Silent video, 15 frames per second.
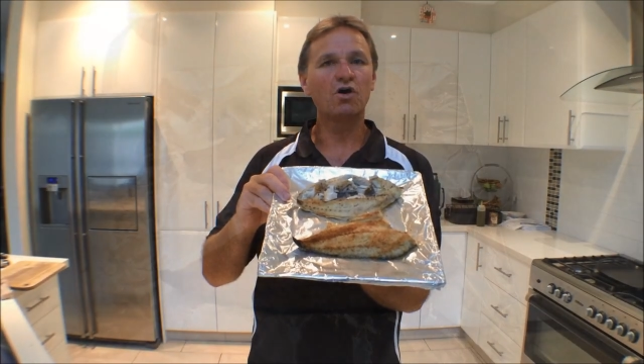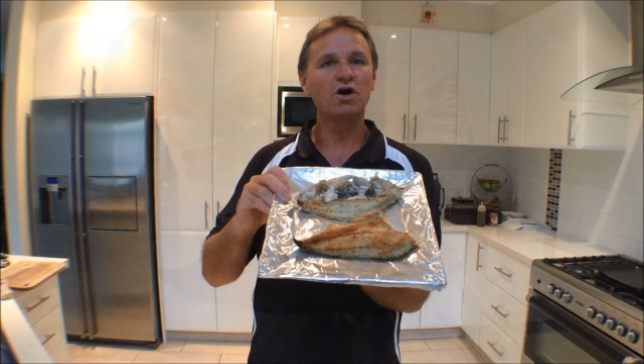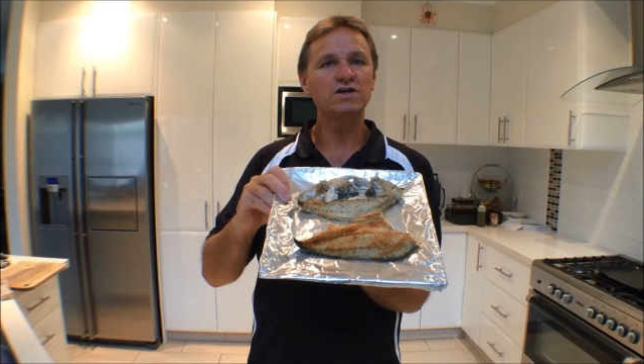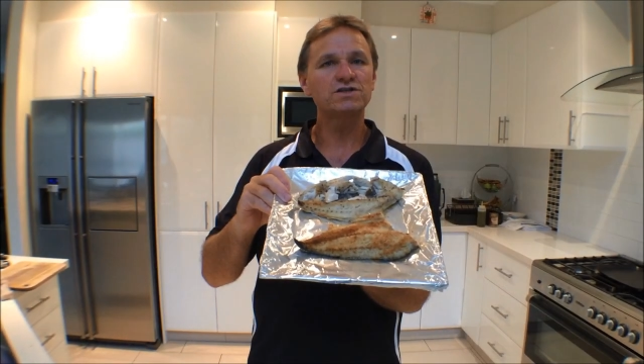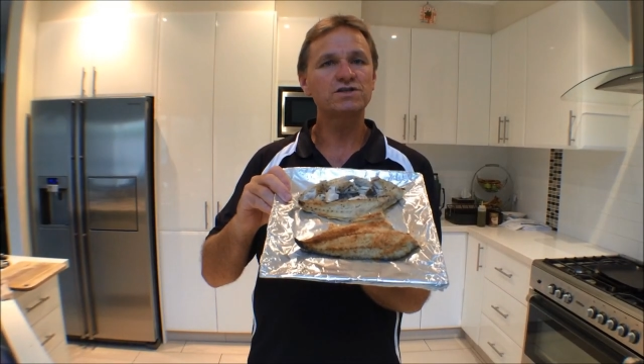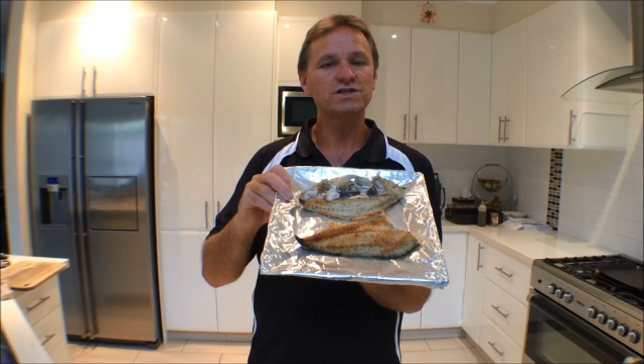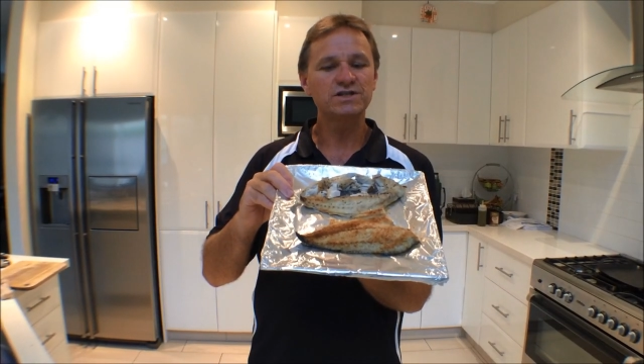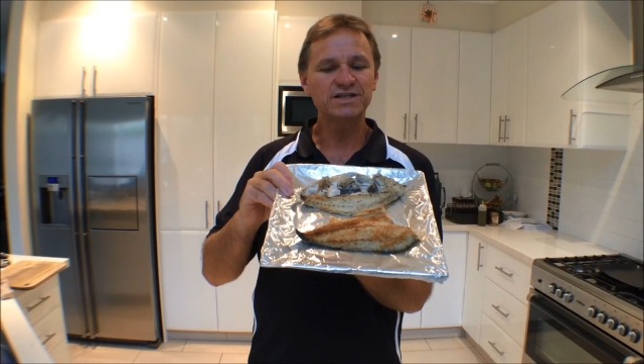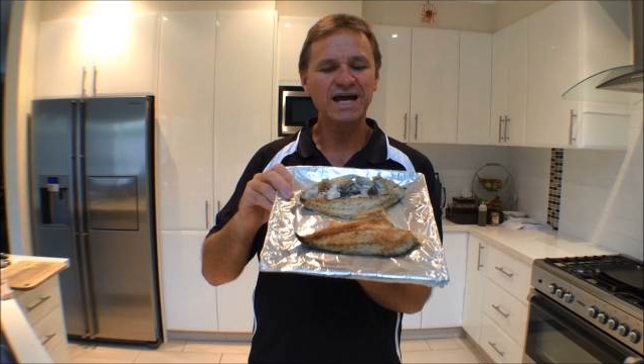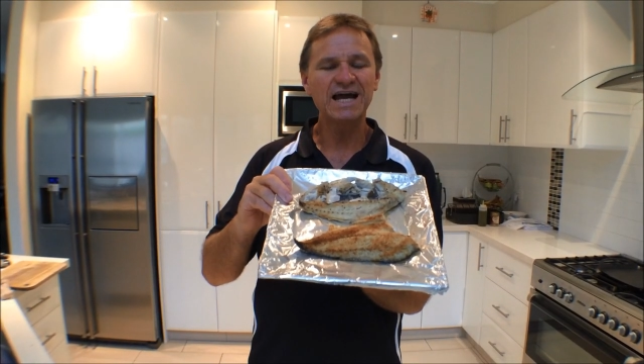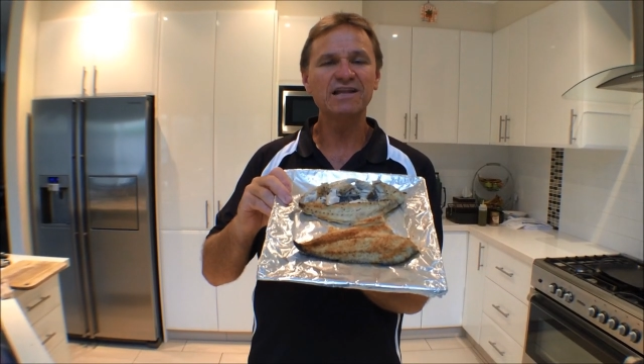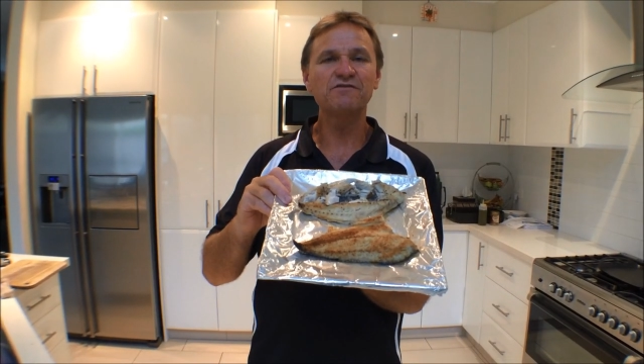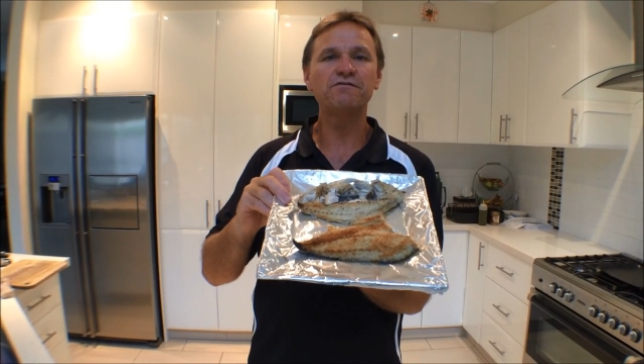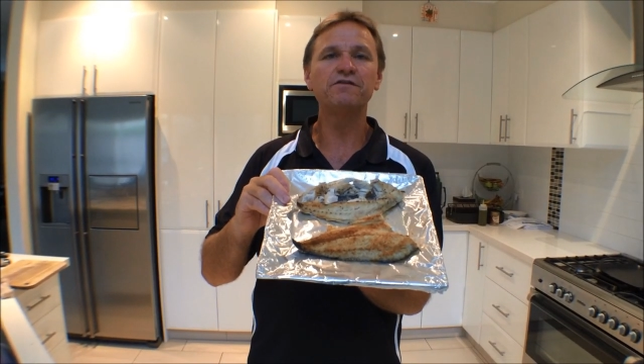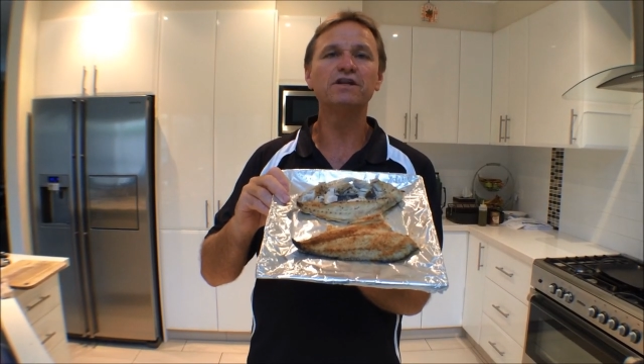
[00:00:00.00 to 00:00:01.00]
guys.
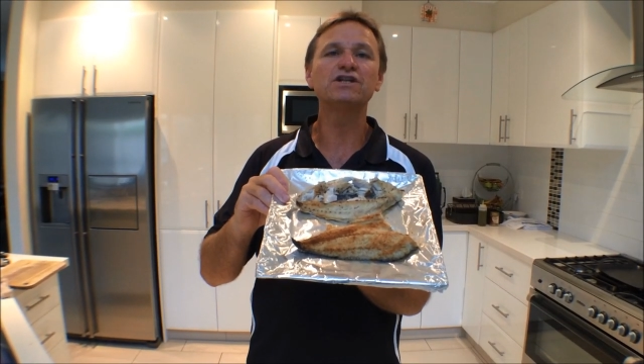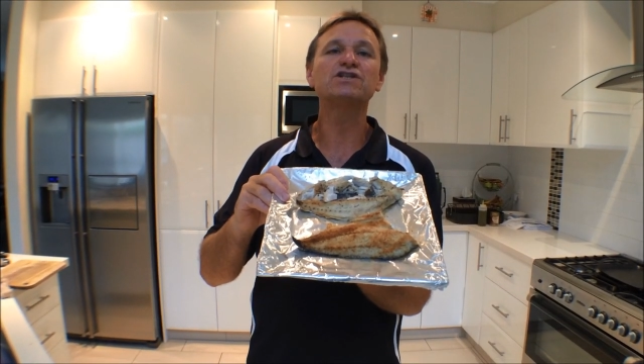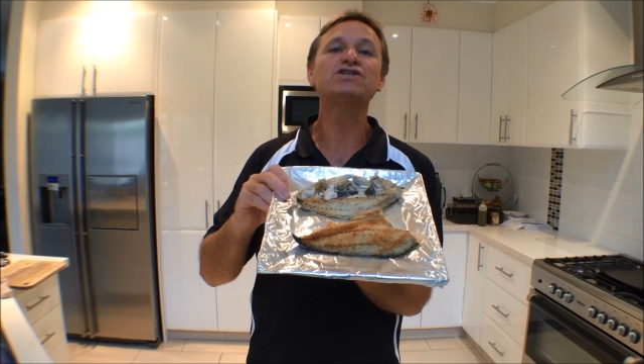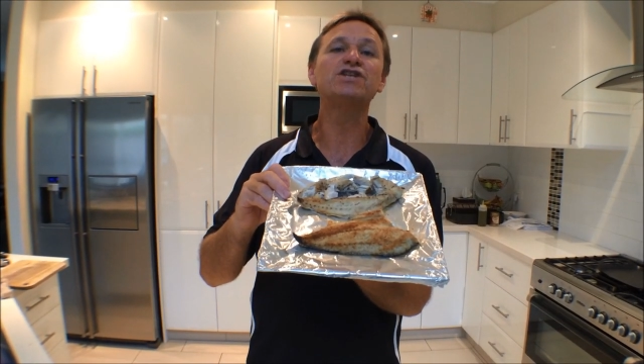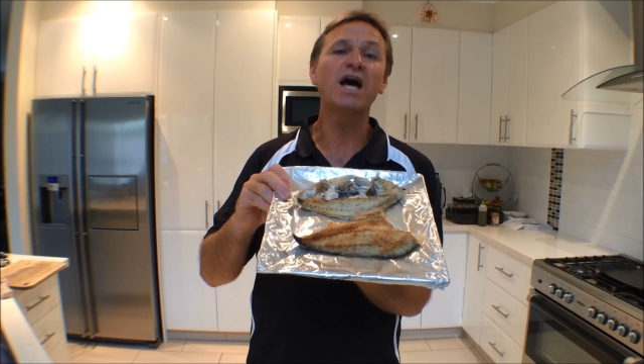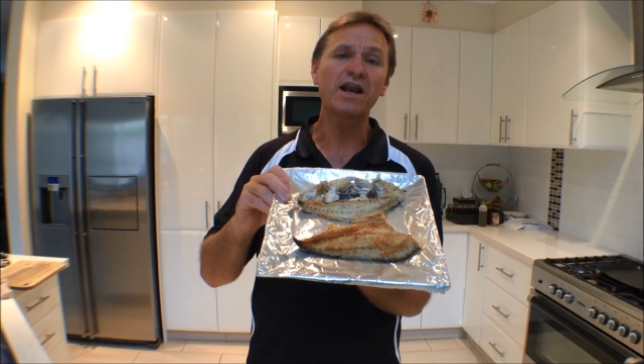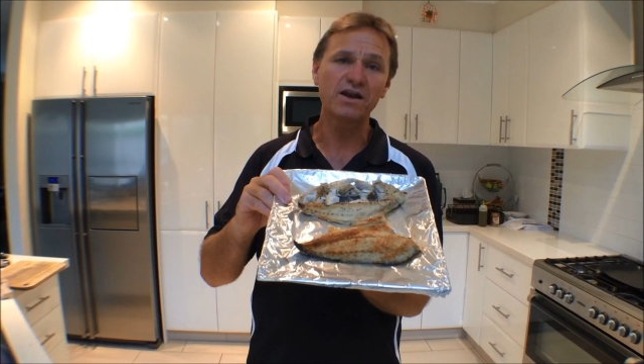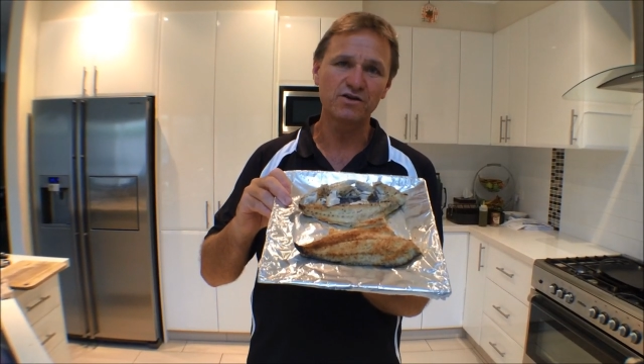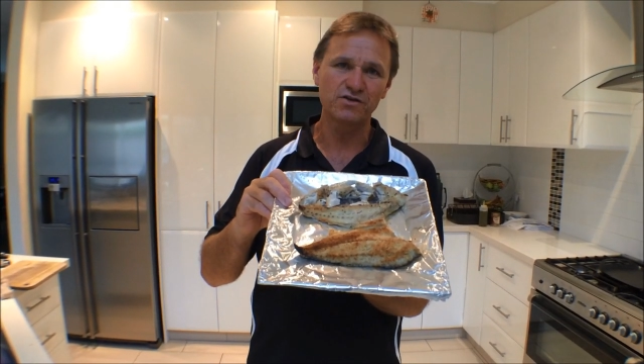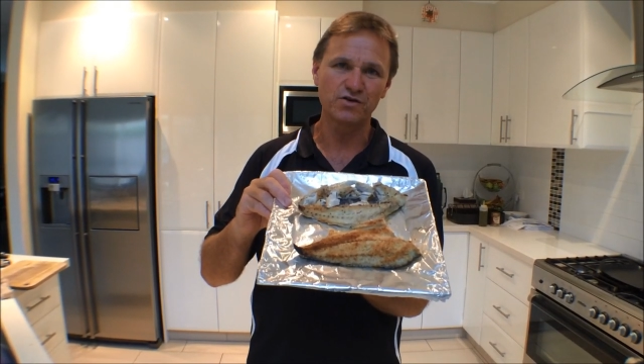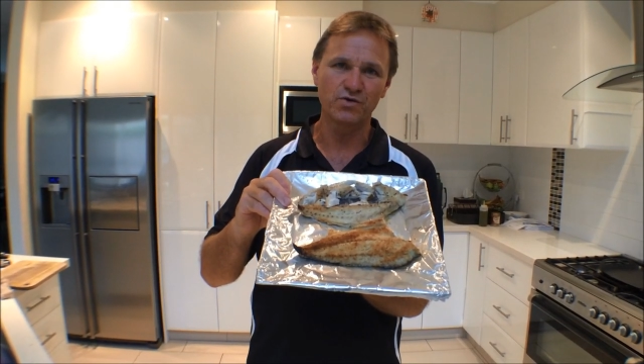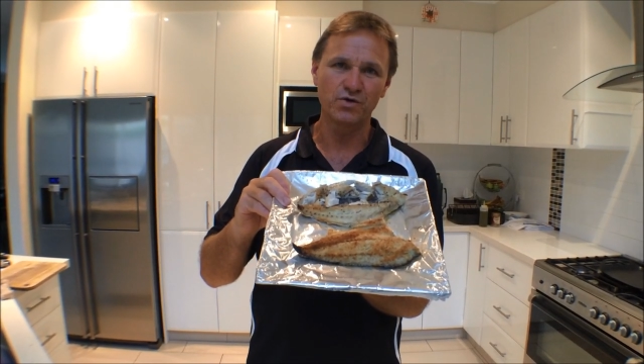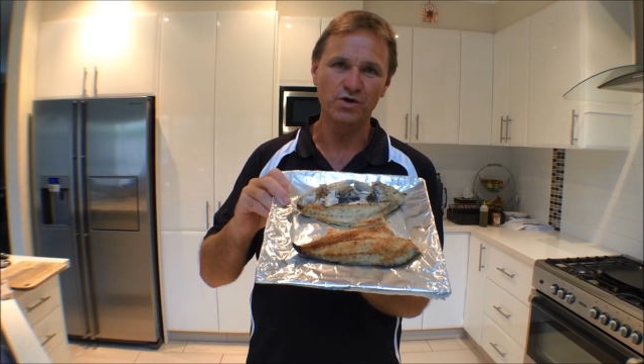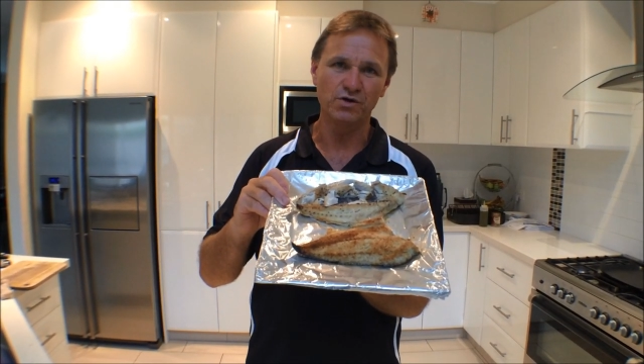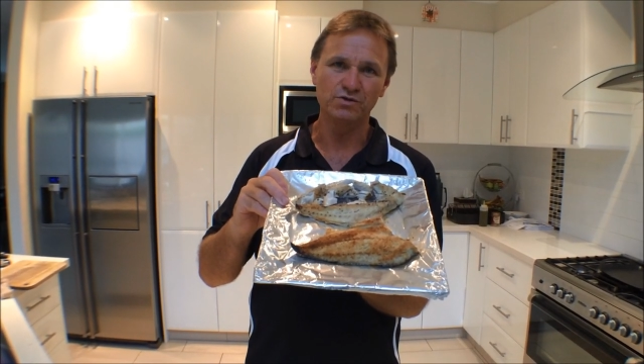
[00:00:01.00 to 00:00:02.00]
Tailor fillets done under the
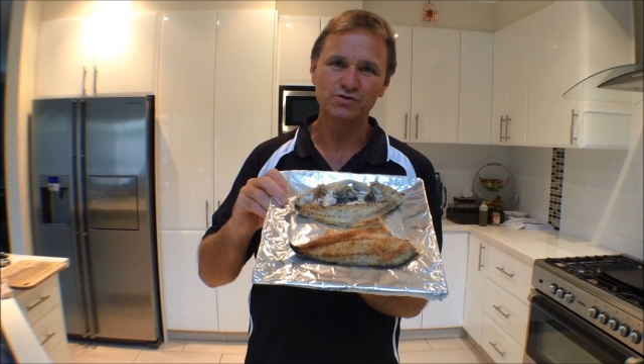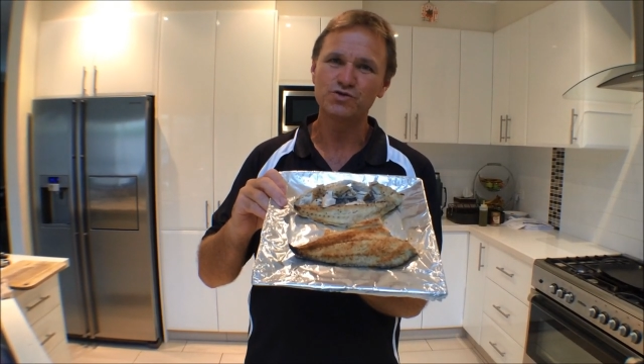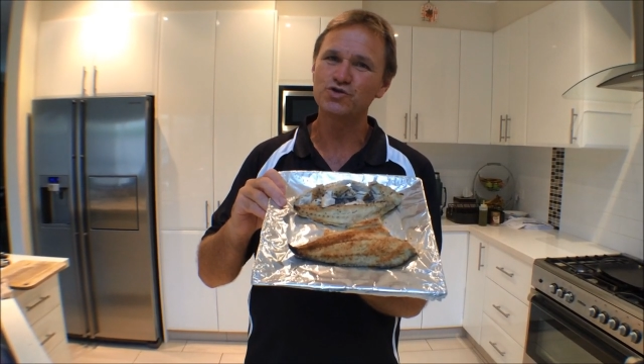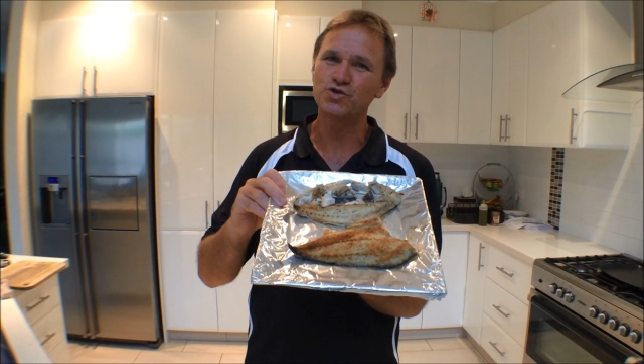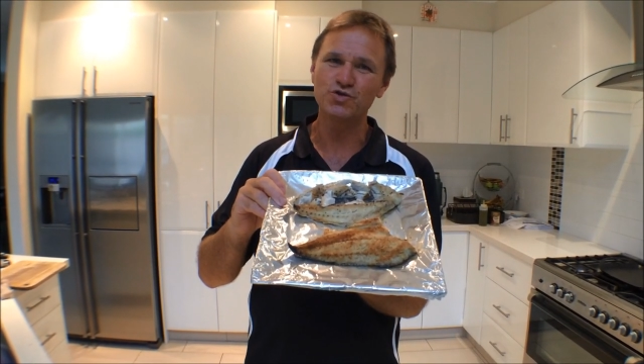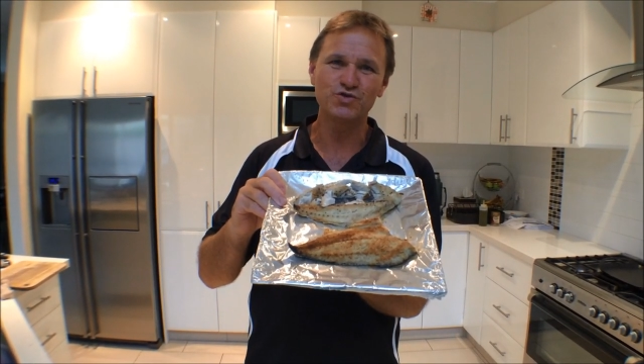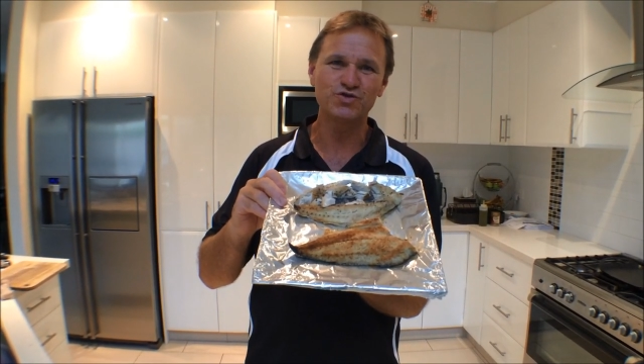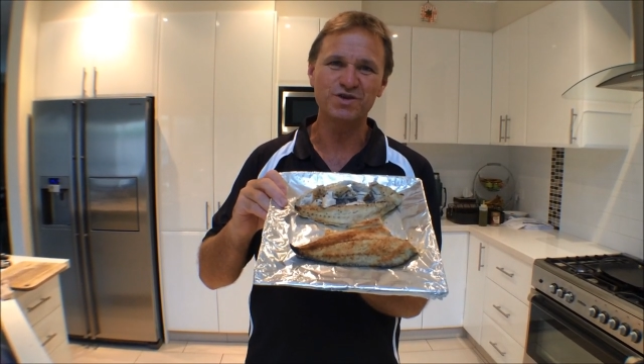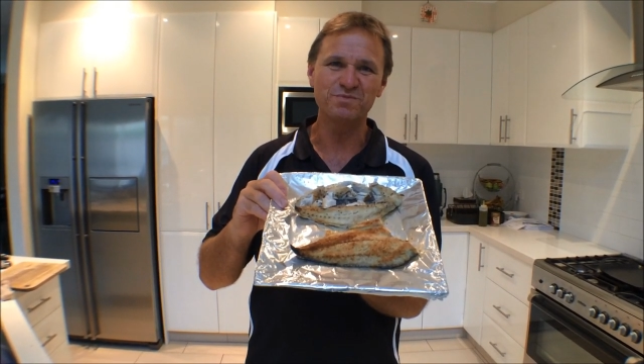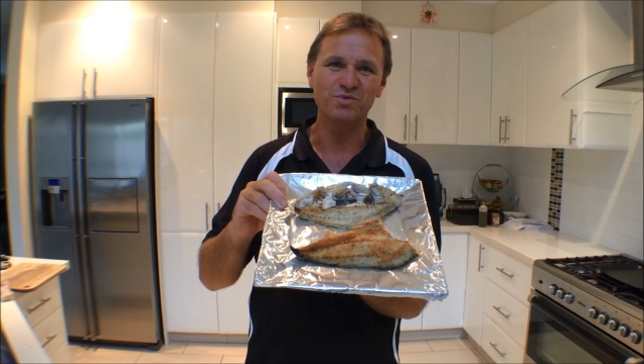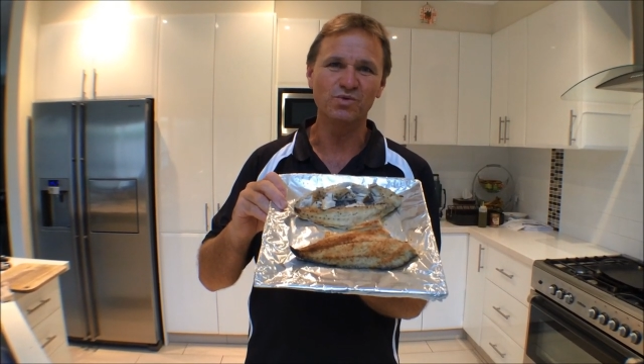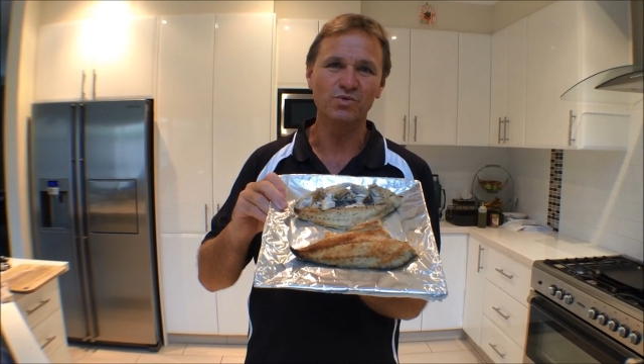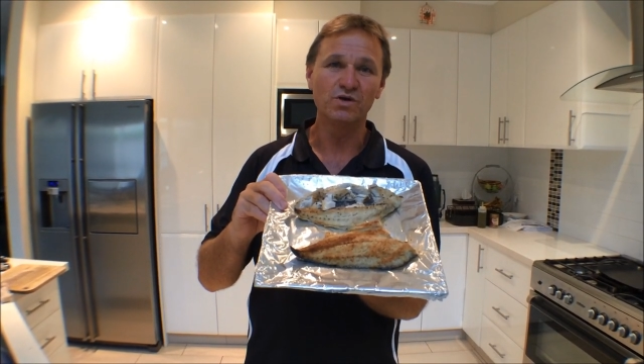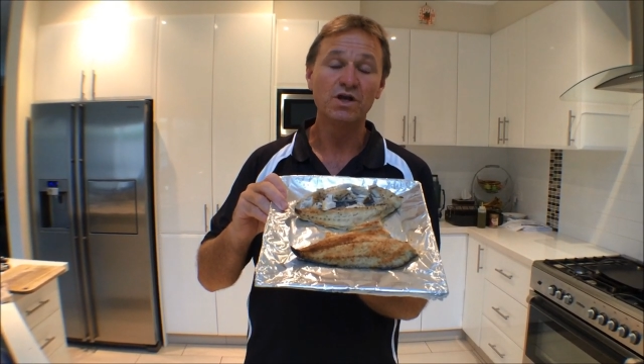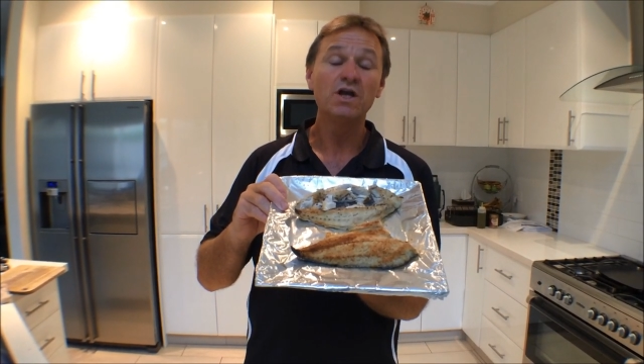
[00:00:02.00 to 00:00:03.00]
grill. Too simple.